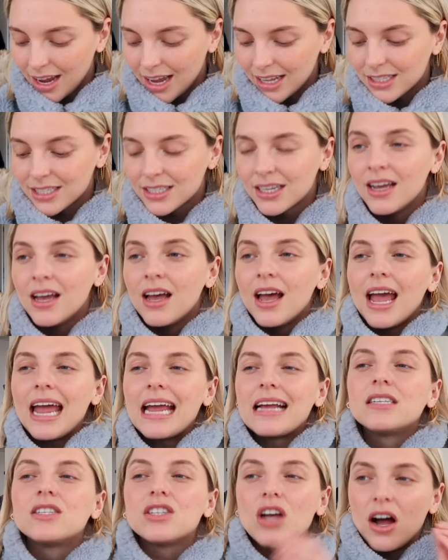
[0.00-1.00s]
It's
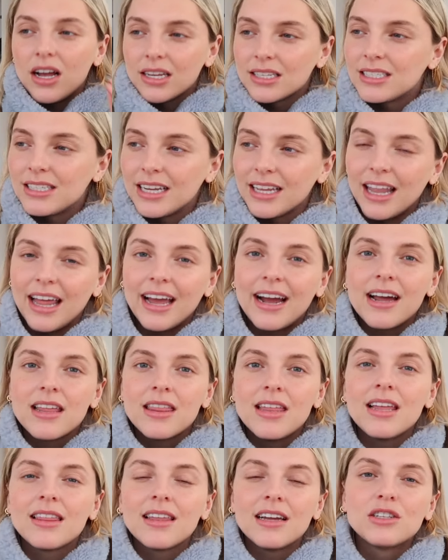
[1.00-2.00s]
exhausting. Like, I
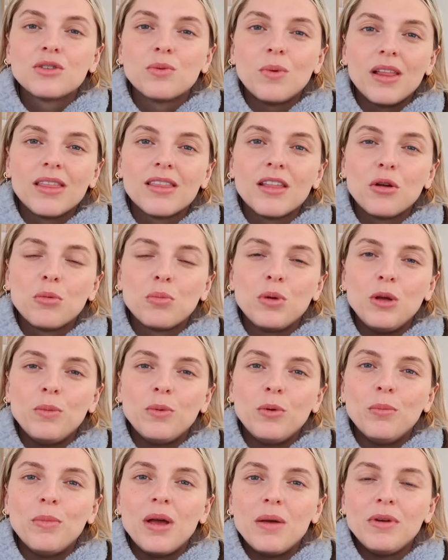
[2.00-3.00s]
think that's one thing
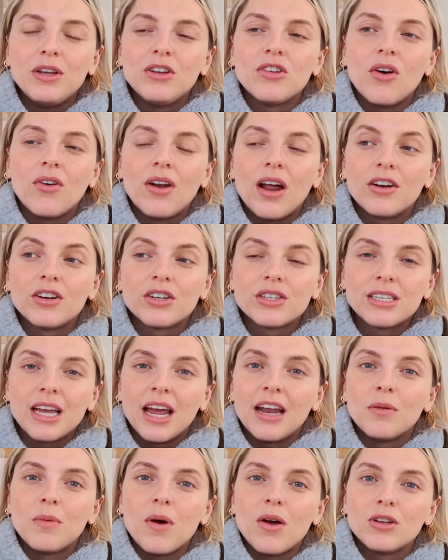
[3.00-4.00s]
people maybe don't
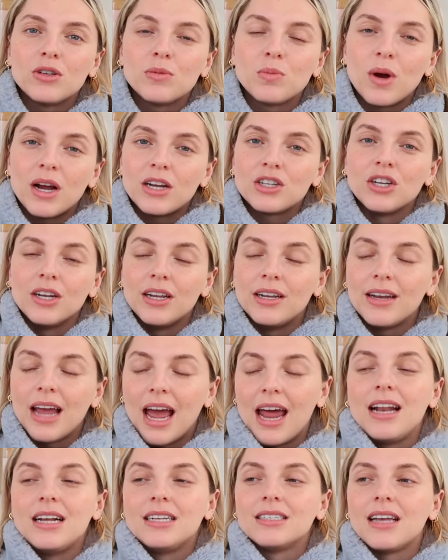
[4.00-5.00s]
understand about depression
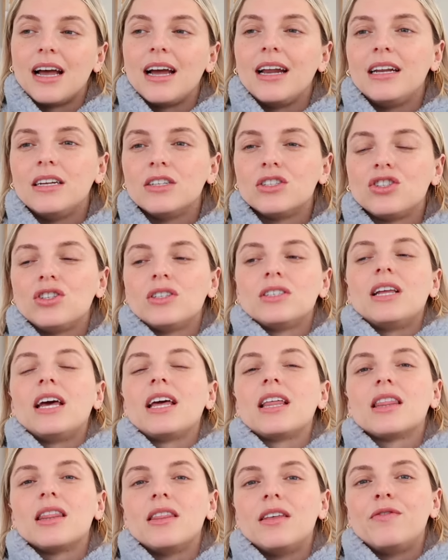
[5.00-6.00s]
and anxiety is just
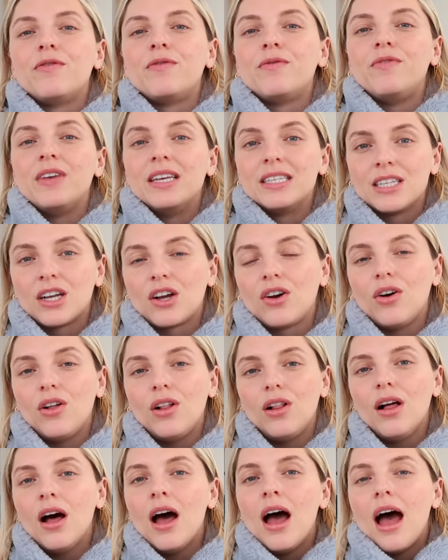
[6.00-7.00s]
like the
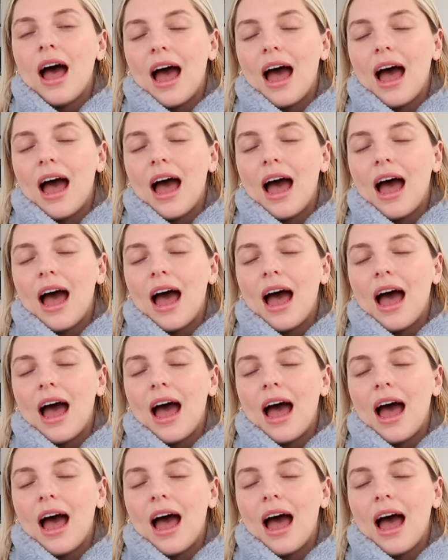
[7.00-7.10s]
physical